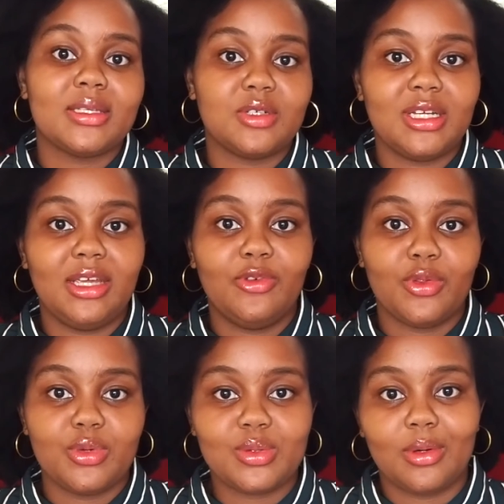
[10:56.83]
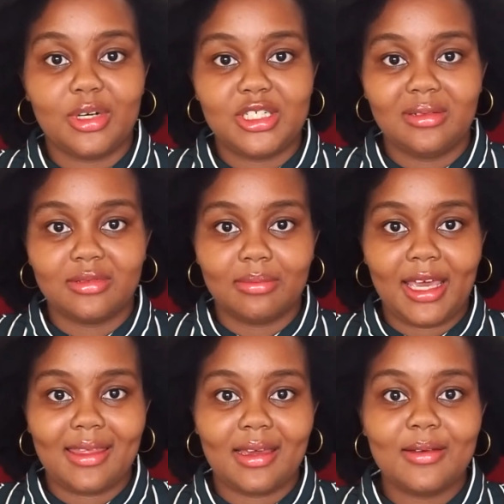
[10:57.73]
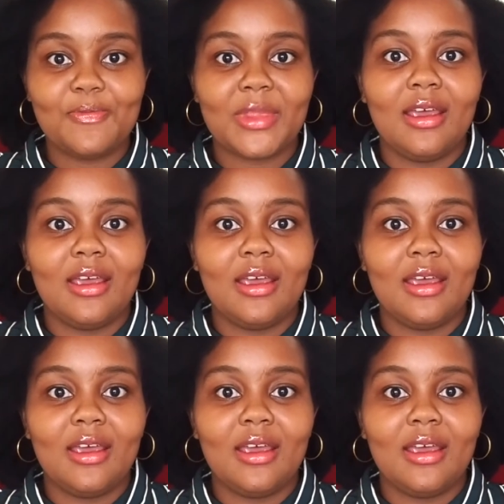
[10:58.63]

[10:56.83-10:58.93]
especially for those who are watching from Kenya,